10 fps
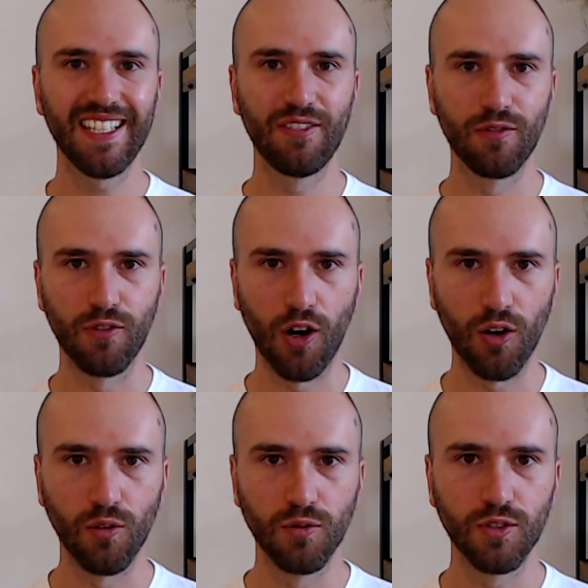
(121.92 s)

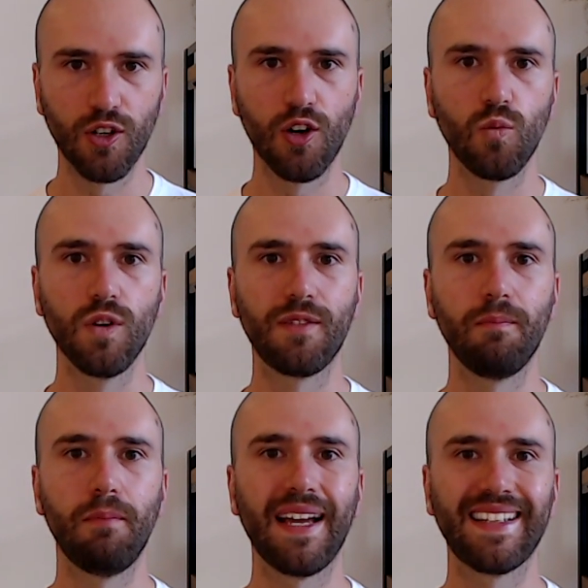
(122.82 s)
involved with
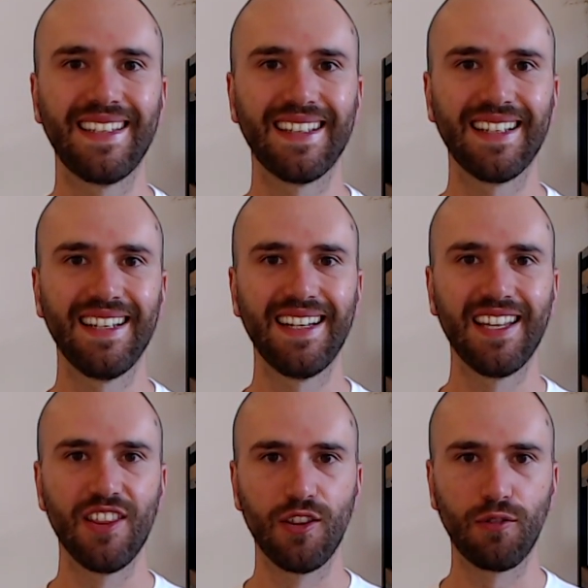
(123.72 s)
making
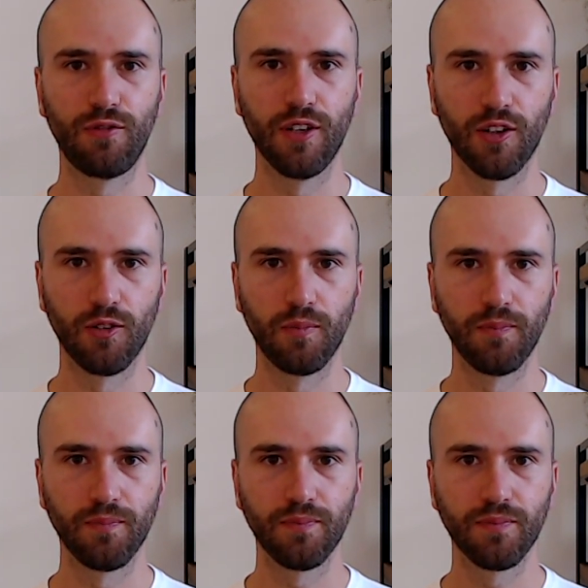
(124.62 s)
the film.
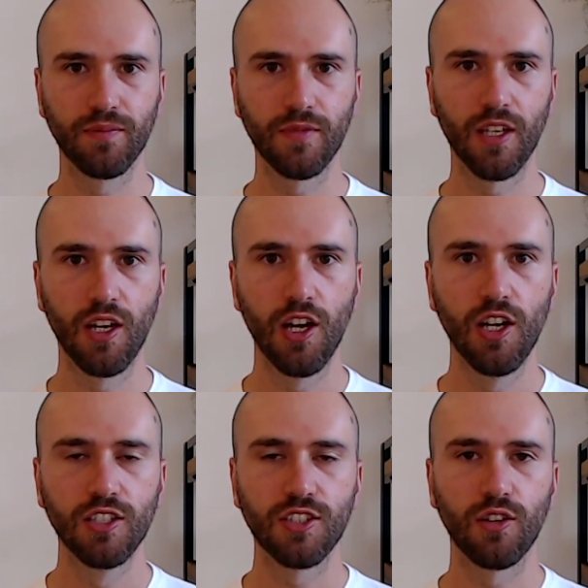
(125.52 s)

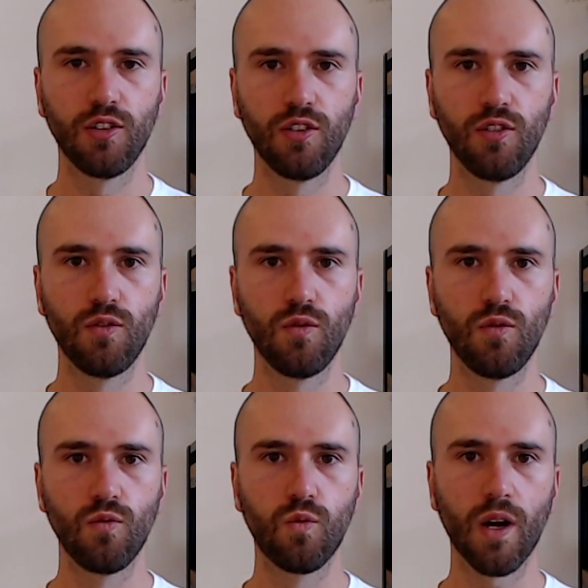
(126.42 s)
So
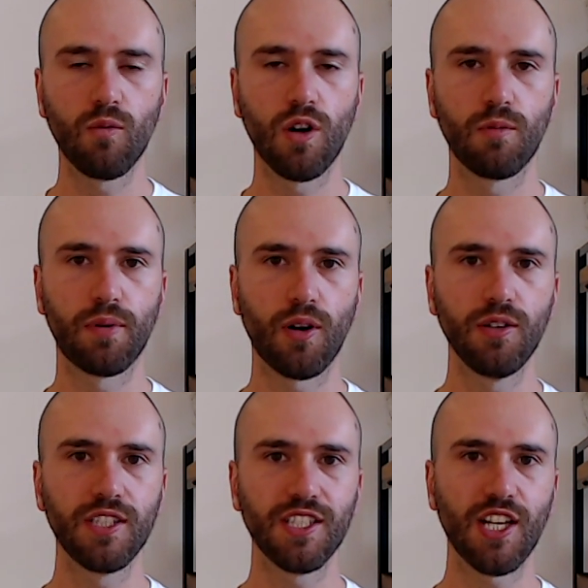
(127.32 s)
when we're
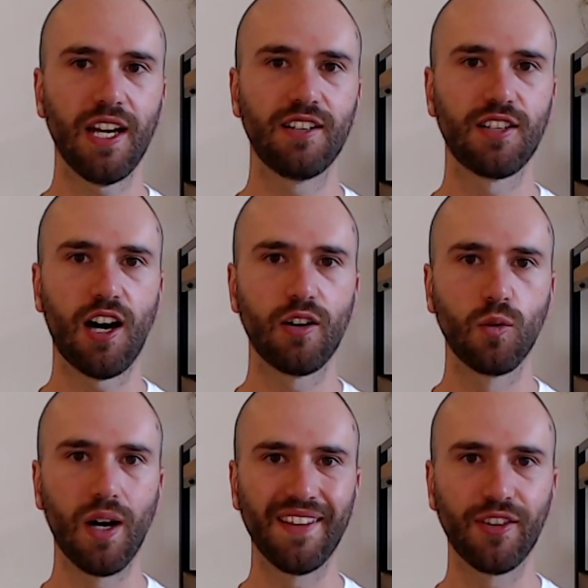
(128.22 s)
approaching chain of
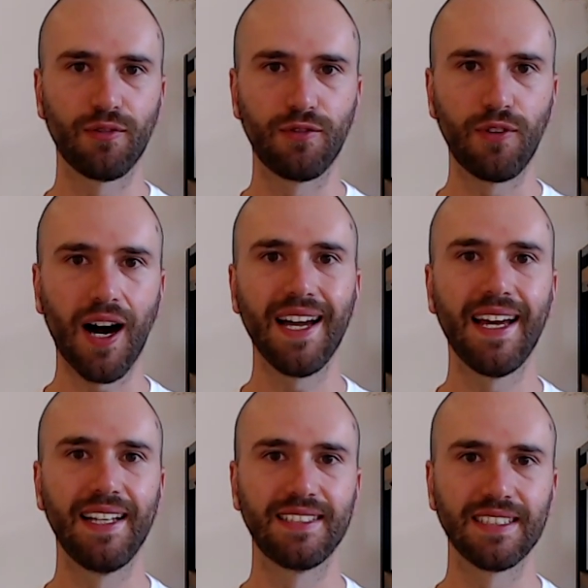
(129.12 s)
title at the
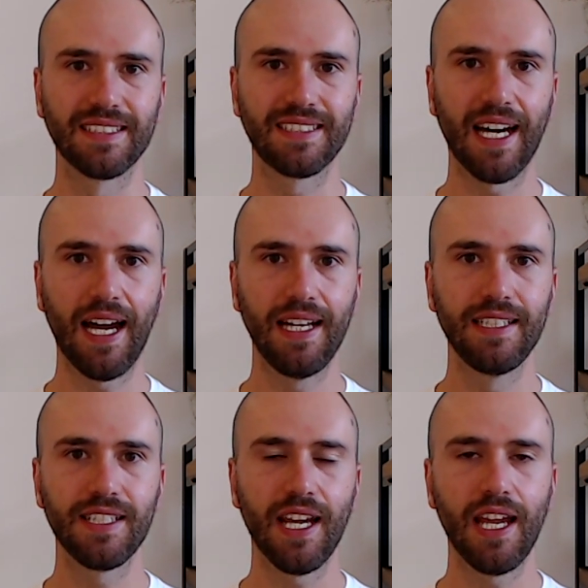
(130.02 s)
financing
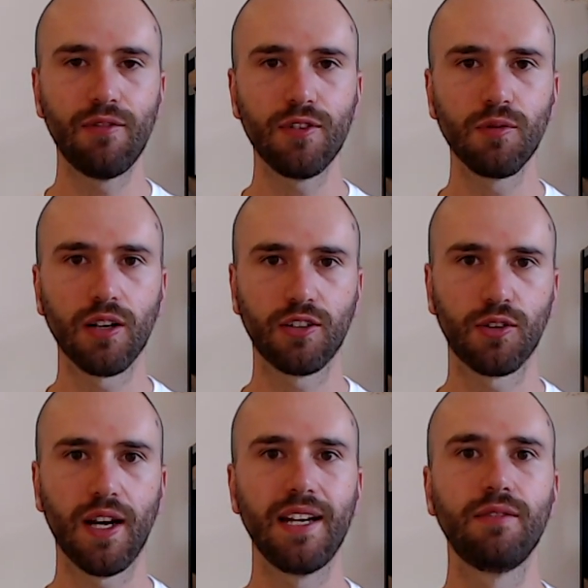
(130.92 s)
stage, everyone
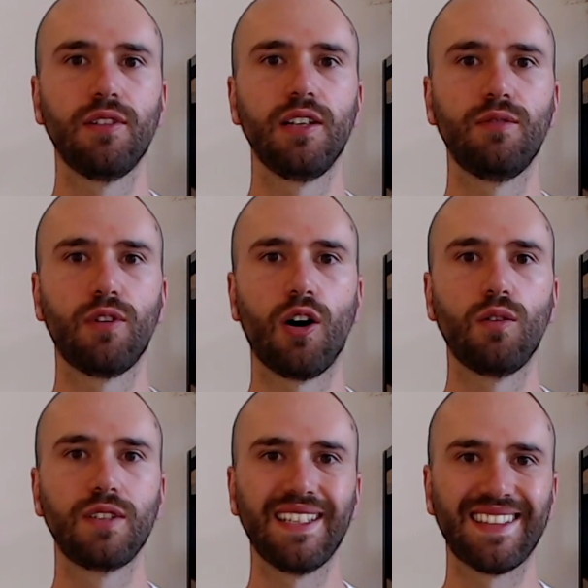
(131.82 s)
creatively
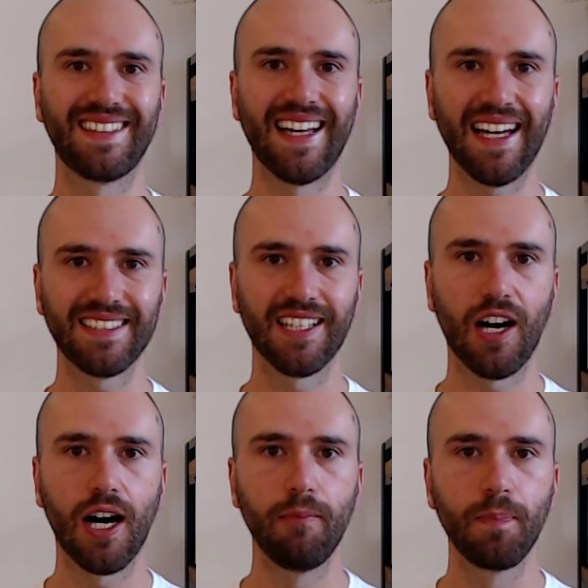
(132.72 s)
involved at that
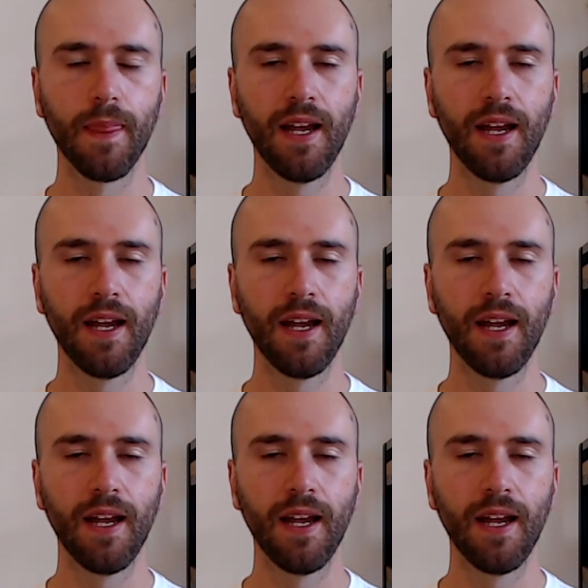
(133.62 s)
time